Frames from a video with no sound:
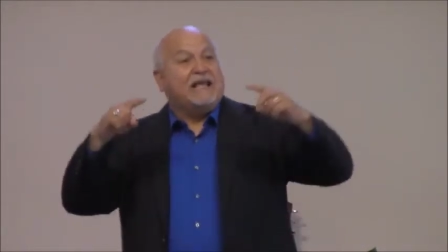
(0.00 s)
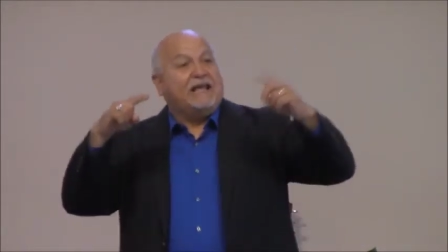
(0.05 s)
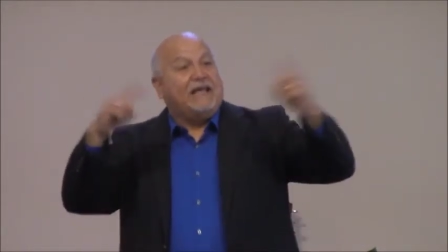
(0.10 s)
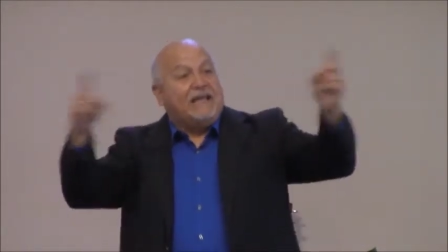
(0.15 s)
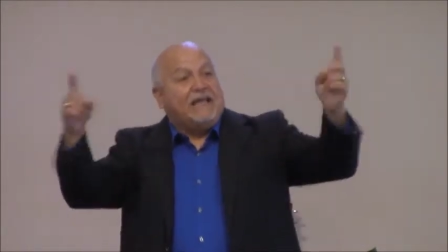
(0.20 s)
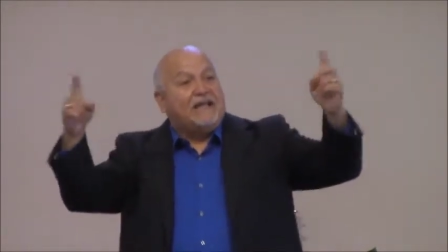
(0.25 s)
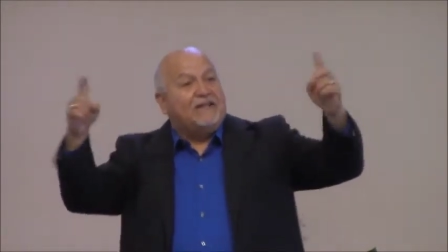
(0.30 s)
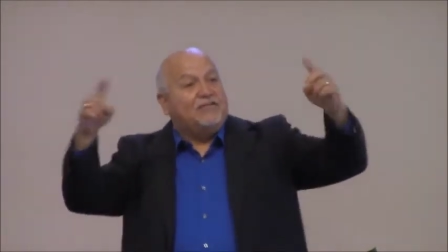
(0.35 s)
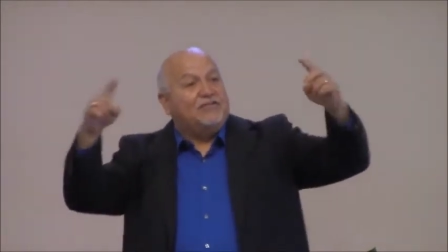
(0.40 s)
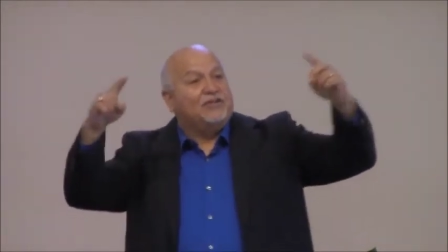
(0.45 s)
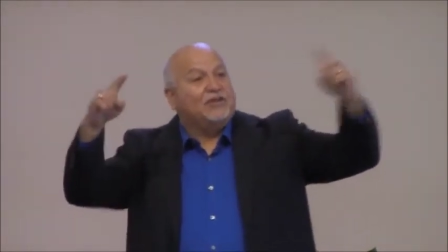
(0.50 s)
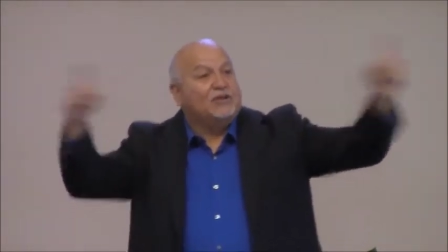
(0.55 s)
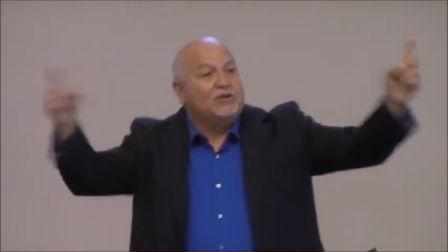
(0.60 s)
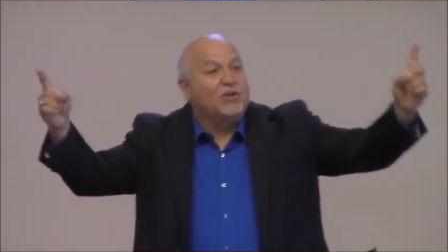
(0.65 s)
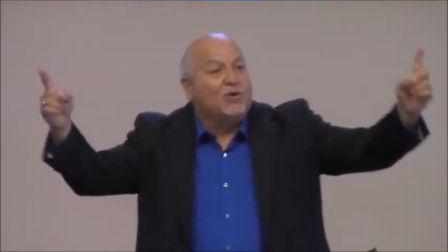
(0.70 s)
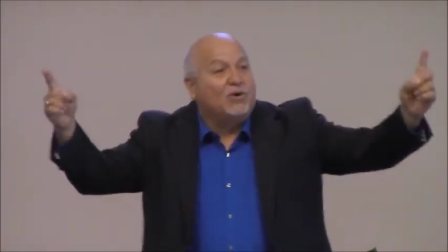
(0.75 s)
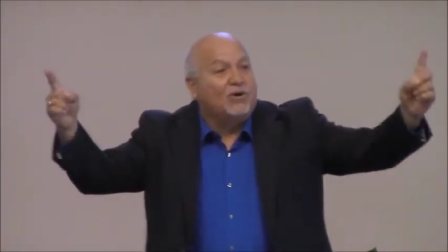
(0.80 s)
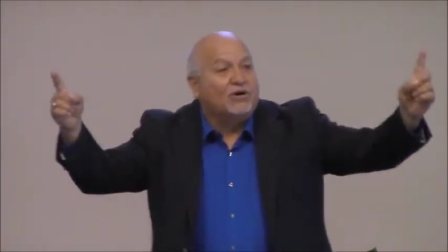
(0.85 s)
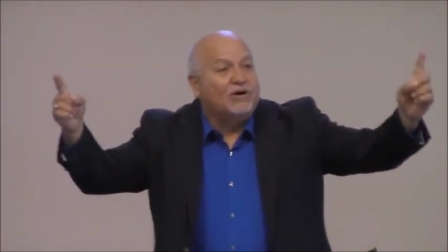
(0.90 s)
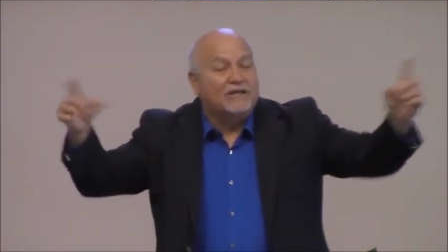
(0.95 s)
in the
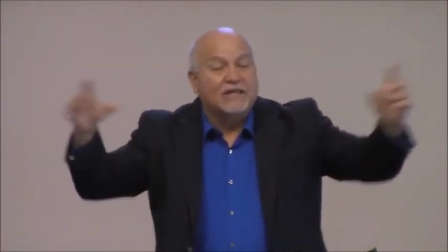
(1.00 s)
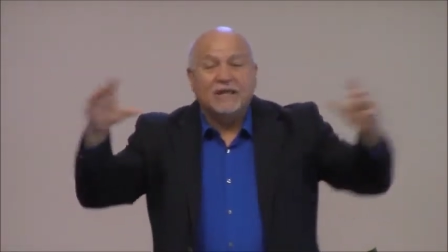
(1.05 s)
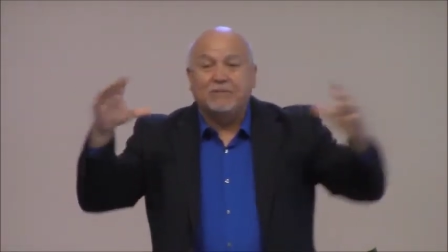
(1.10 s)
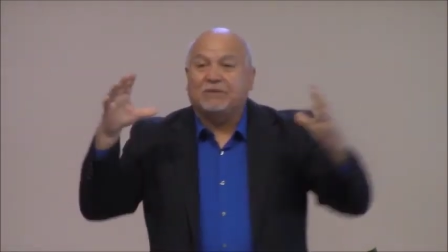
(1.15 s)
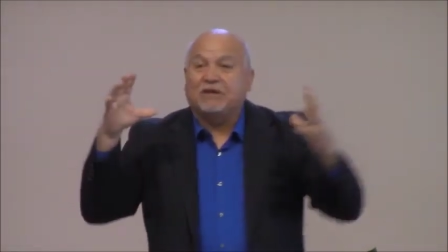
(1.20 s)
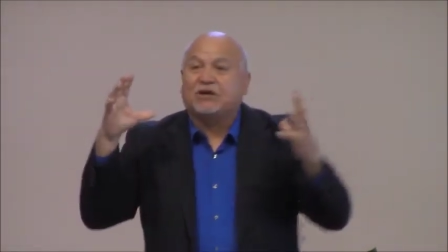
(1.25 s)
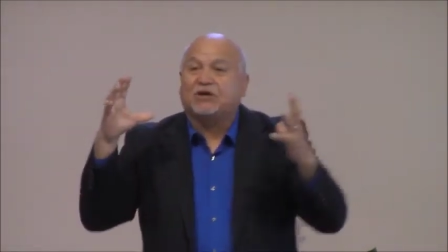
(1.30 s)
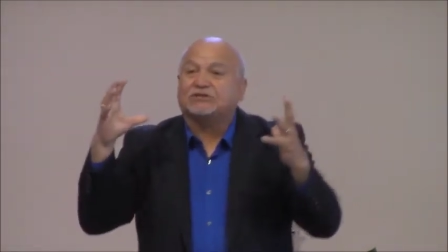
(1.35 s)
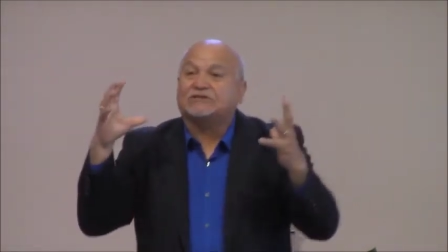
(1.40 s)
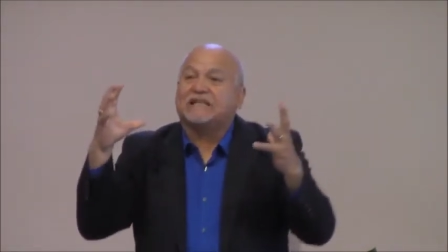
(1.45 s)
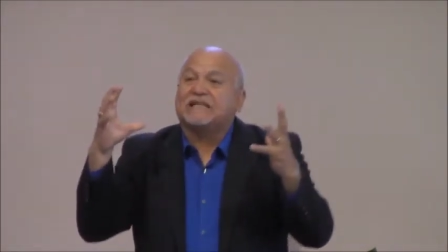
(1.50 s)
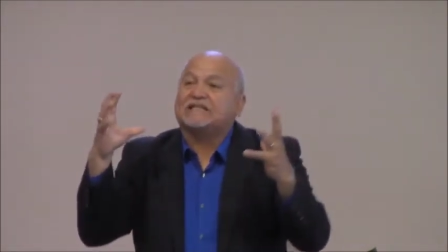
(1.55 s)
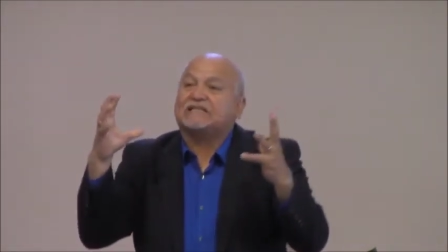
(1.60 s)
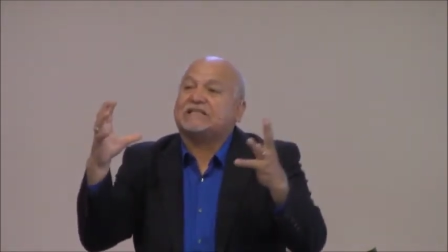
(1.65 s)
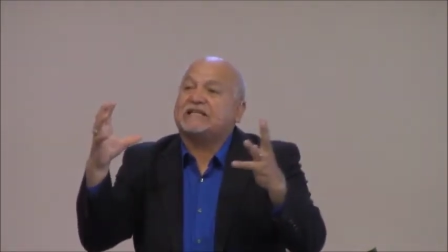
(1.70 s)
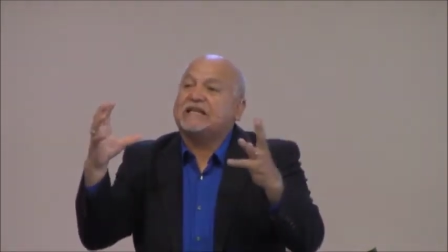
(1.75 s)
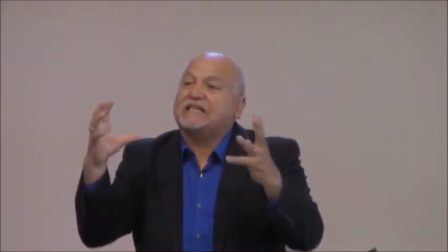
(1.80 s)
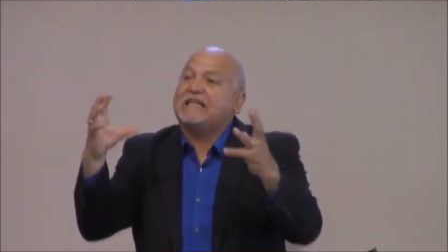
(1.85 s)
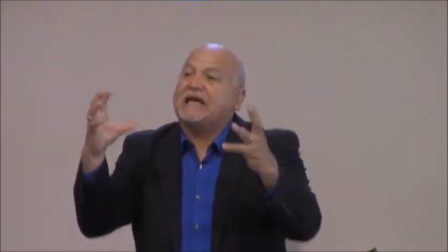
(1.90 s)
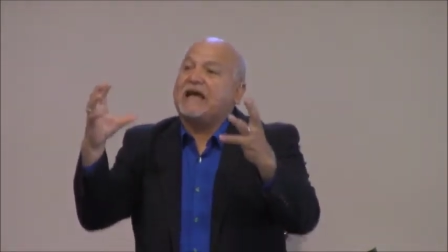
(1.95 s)
Lord because I
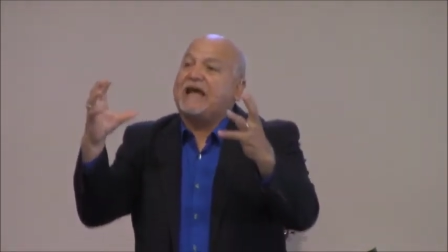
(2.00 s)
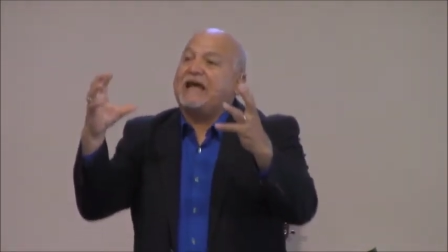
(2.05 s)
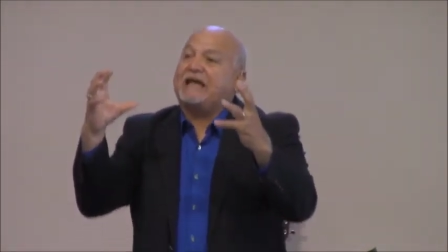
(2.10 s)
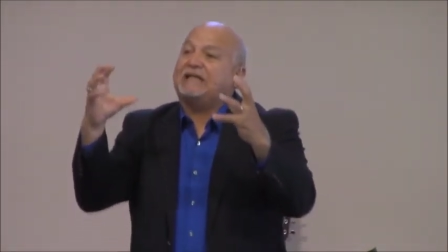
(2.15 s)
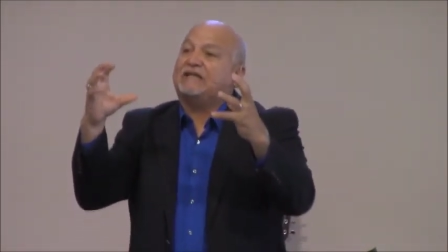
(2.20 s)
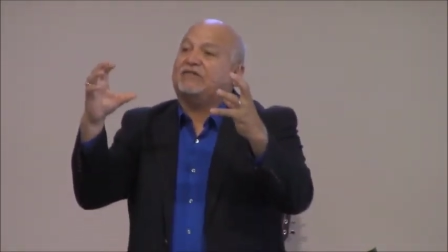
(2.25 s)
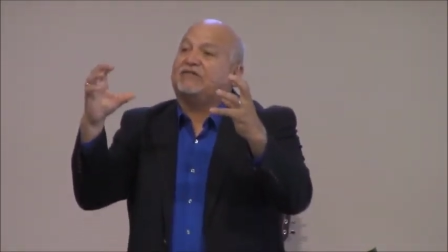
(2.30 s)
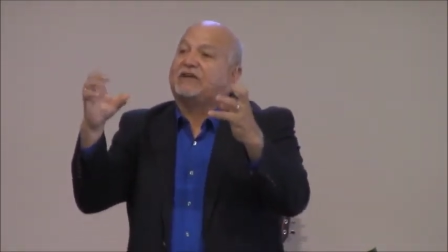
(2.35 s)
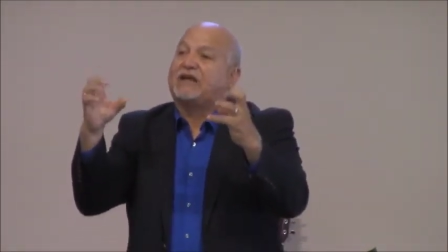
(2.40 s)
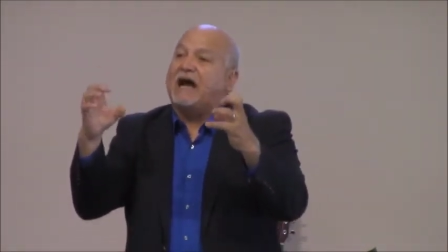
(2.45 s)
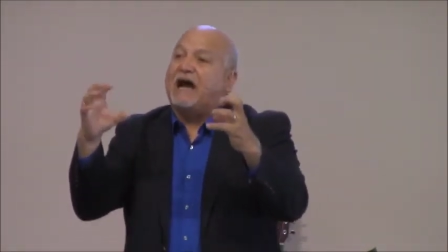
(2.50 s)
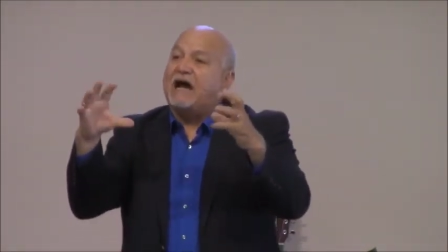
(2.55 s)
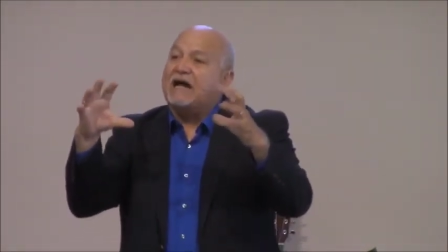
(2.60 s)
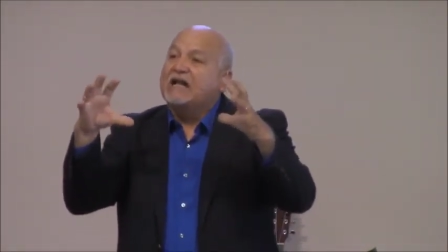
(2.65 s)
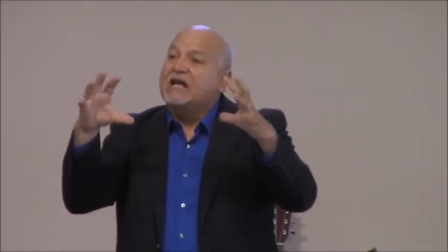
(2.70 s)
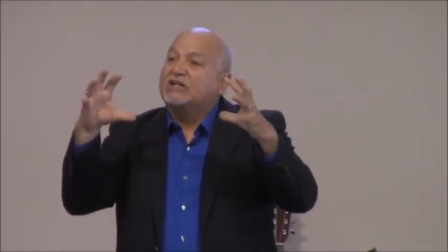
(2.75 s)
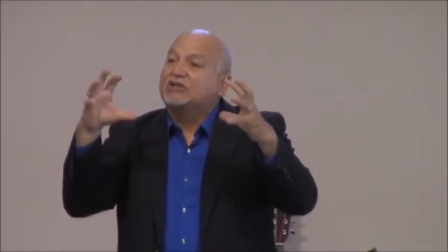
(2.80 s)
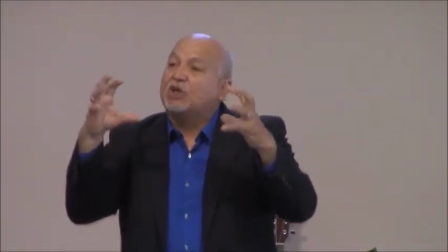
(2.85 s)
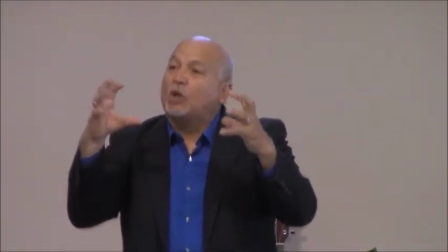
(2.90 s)
see the hand of God,